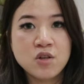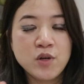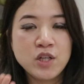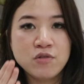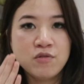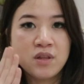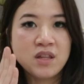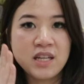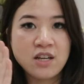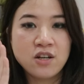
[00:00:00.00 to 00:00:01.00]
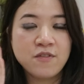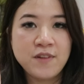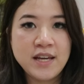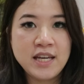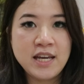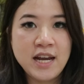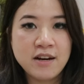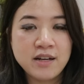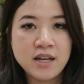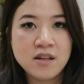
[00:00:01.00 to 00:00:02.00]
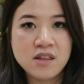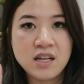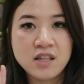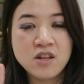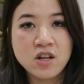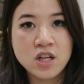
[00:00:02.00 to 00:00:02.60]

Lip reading: going to stick on the flaky areas and it's not